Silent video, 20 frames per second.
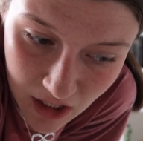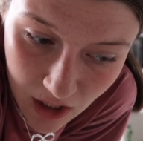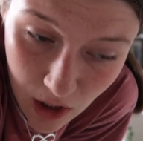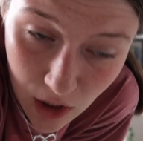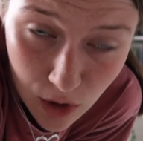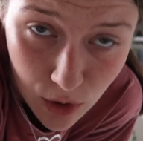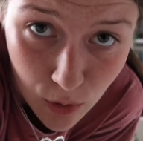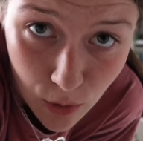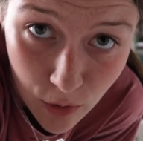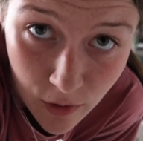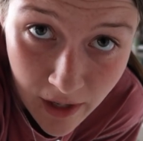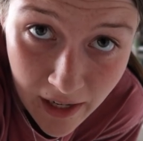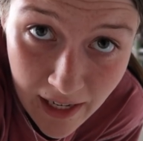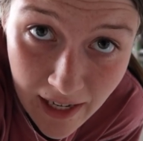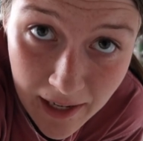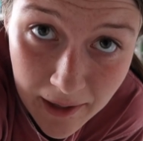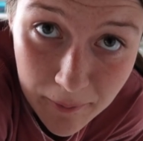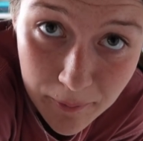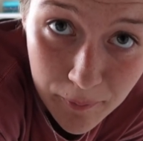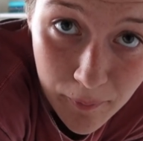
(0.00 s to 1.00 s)
color
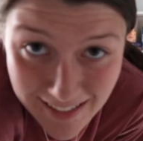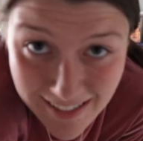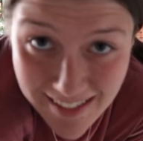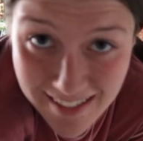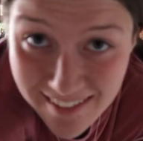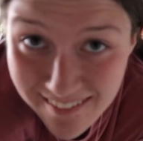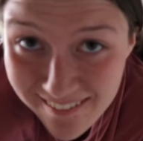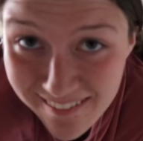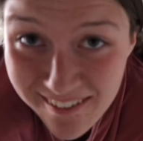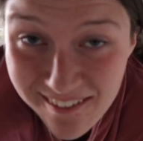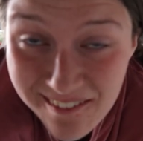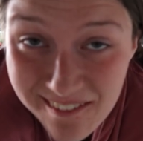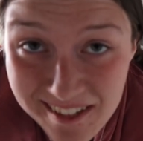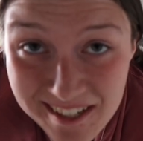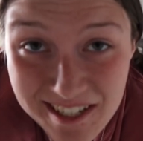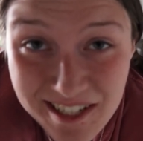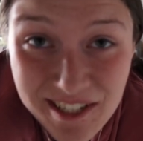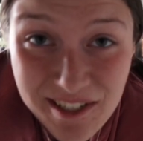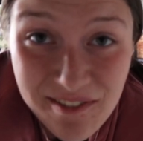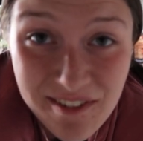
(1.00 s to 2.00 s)
coordinating. I don't know,
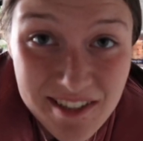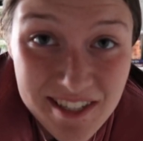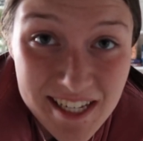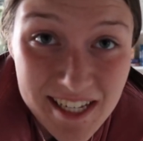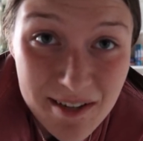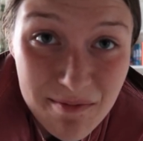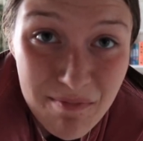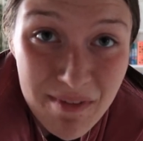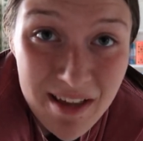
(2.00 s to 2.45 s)
this just feels like a